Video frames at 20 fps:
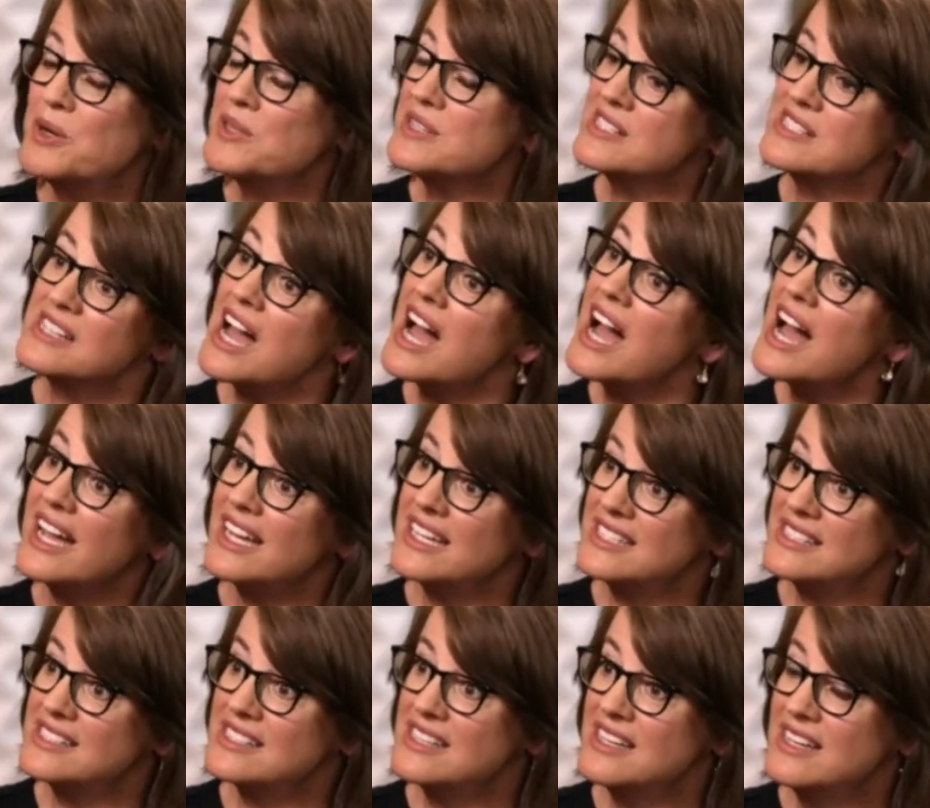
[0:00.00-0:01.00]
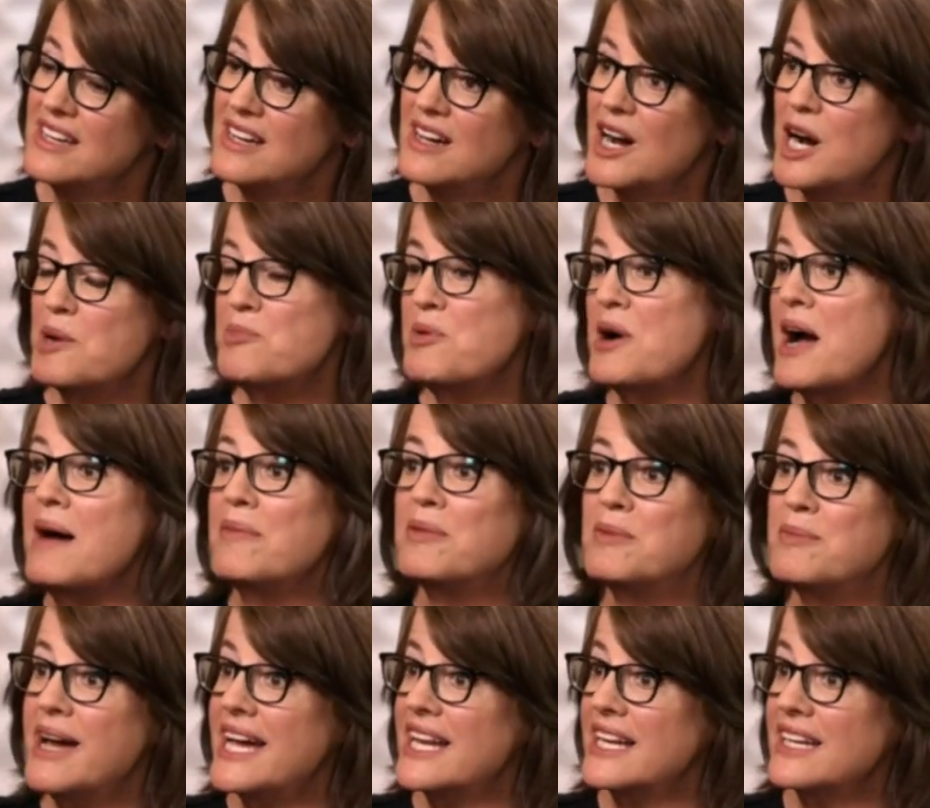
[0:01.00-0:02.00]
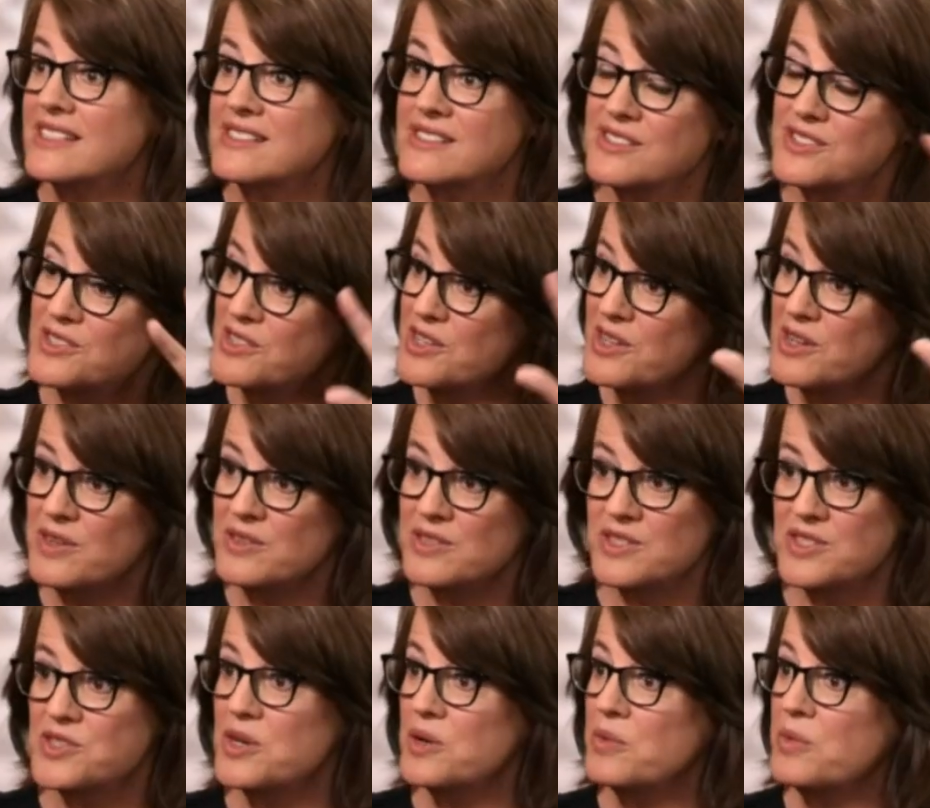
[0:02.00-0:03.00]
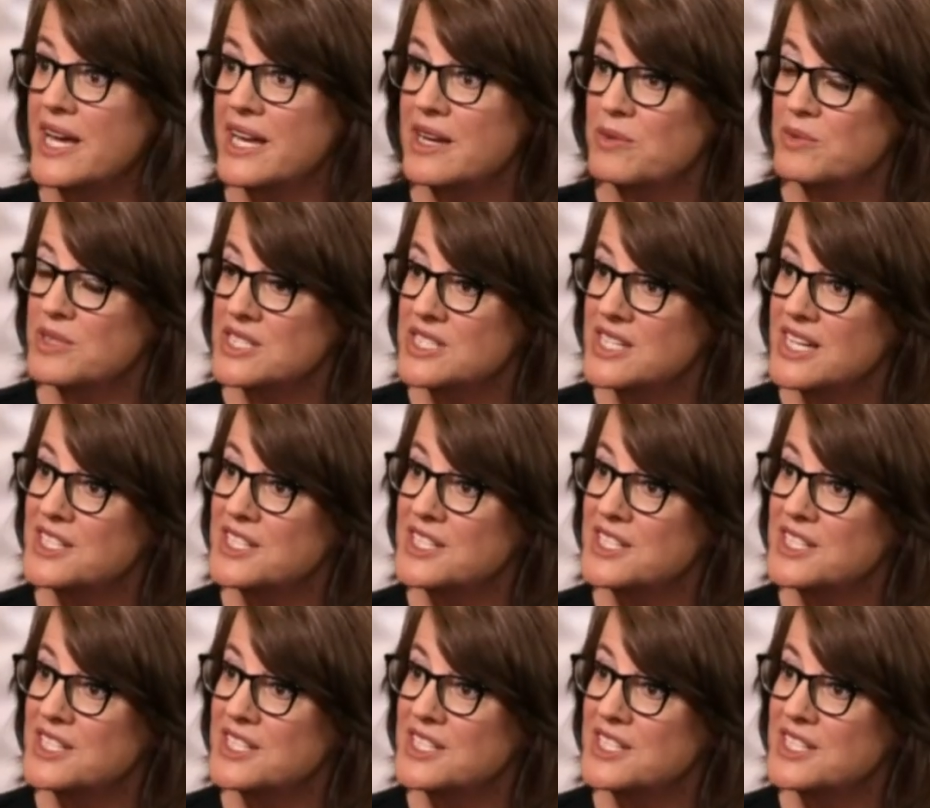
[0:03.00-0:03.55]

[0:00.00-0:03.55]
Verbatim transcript: both sides right. are problematic because they're That's so right. they're so weighted with